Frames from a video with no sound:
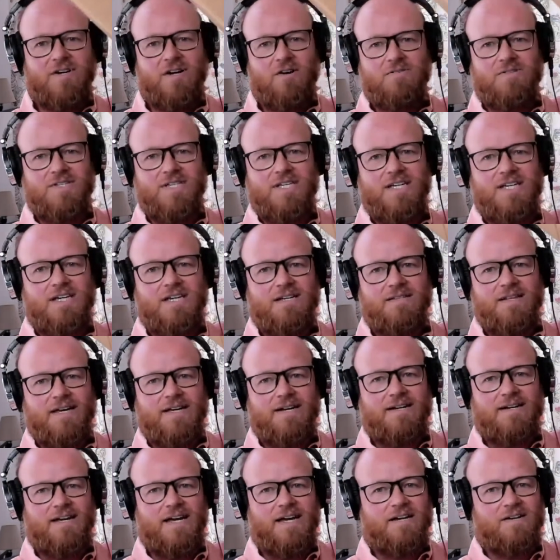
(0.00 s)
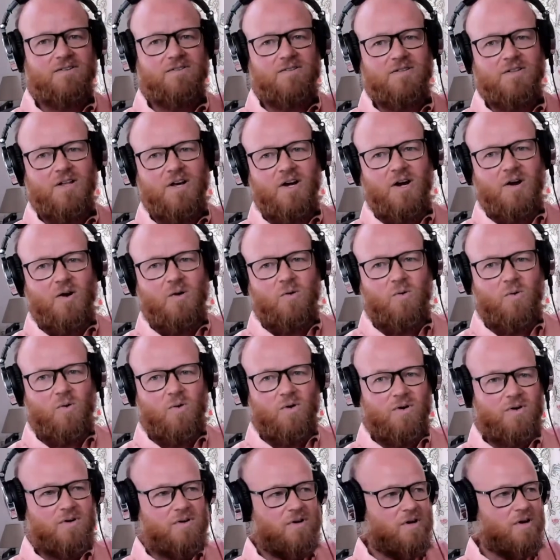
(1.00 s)
articulated angle
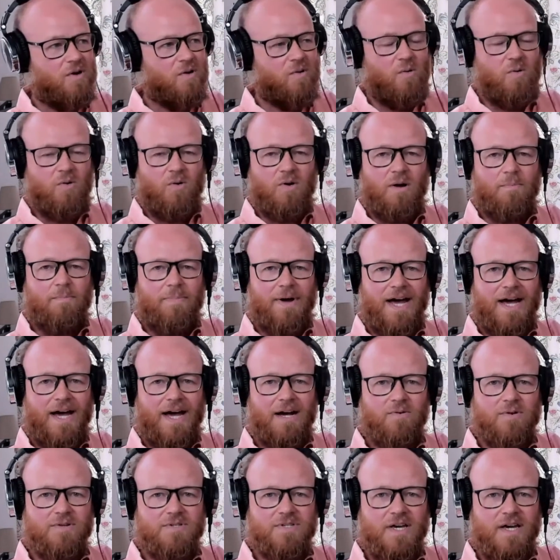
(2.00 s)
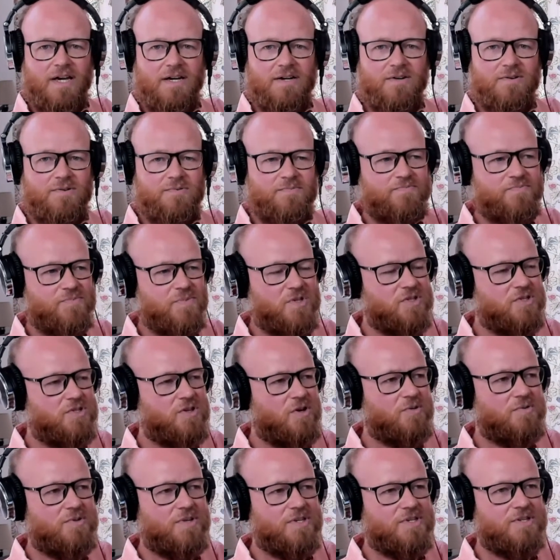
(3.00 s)
or a backwards angle?
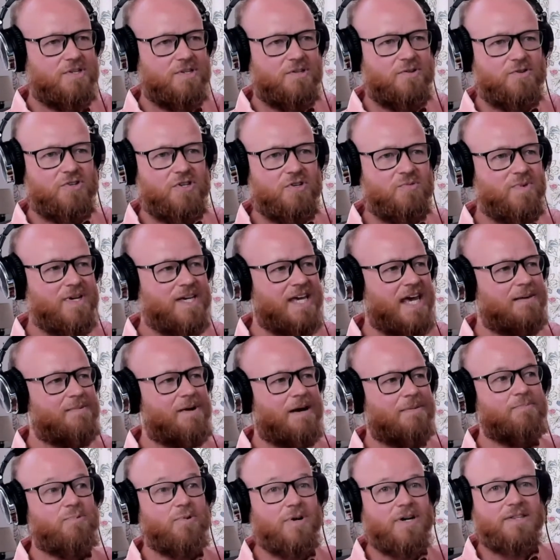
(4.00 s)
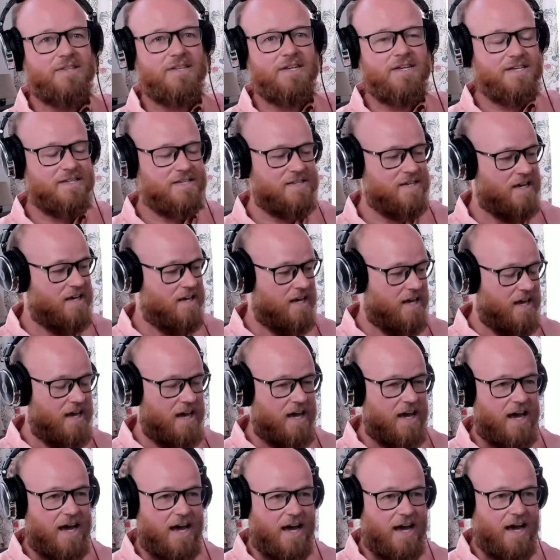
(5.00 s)
So the solution we came up with is
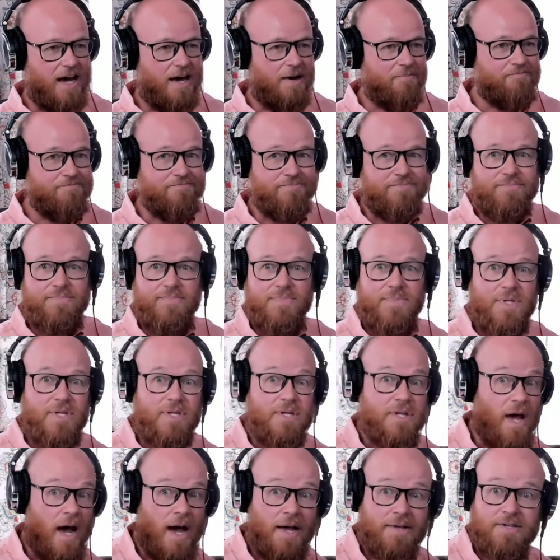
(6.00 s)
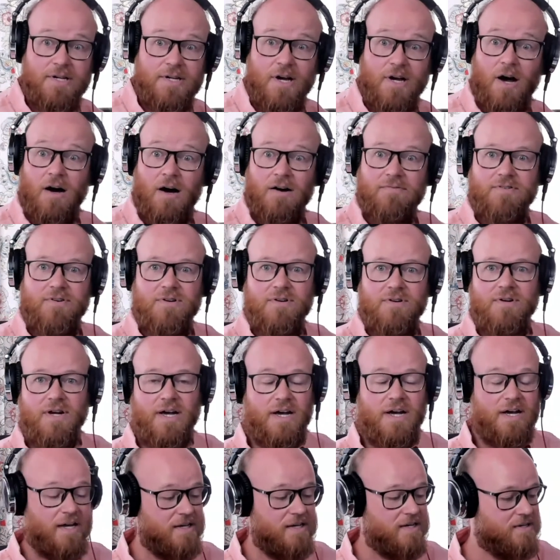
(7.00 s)
not to offer
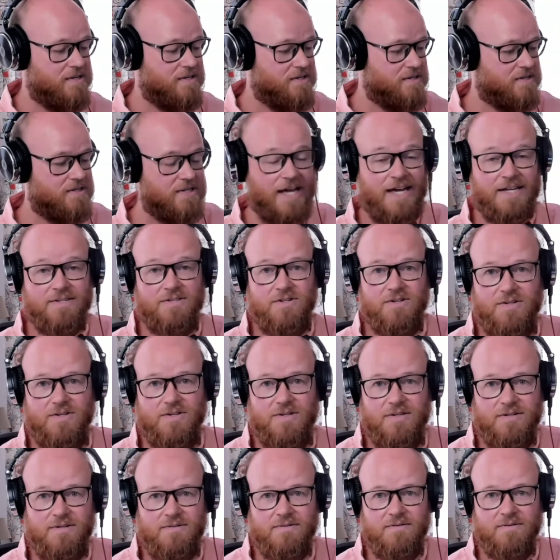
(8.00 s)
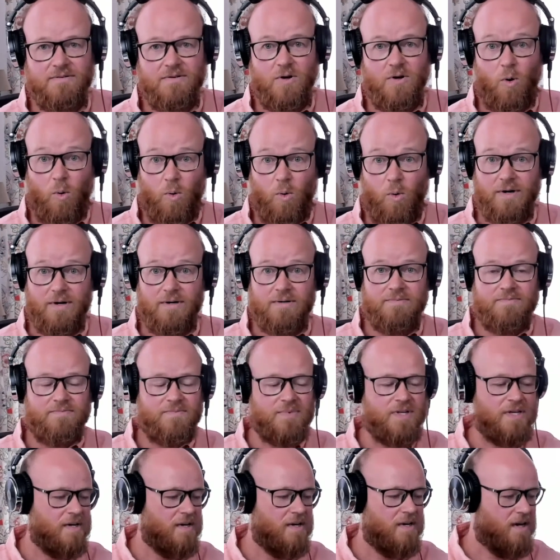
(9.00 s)
a standard corner.
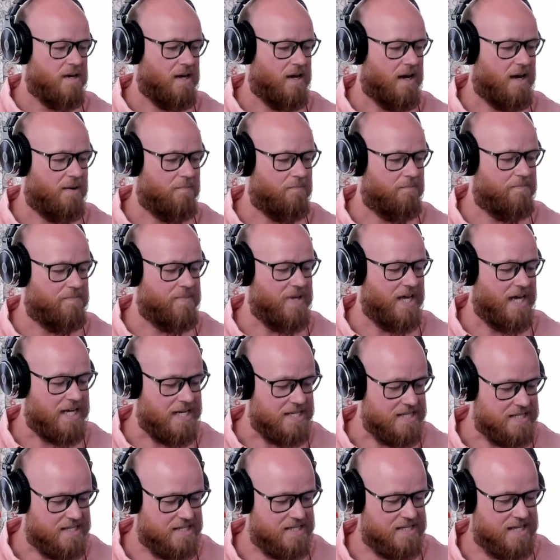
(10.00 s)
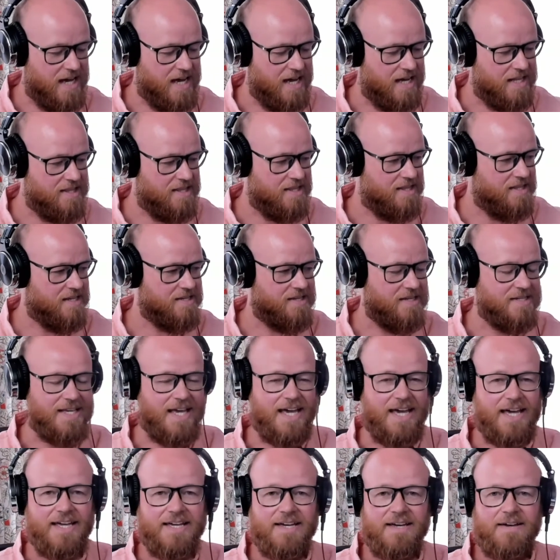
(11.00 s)
And instead, this
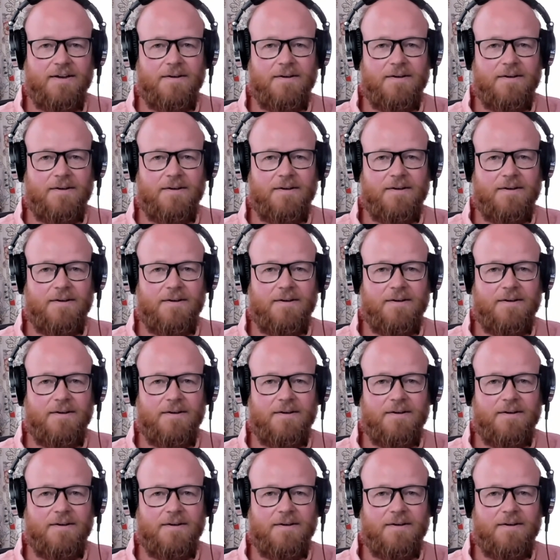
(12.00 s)
is a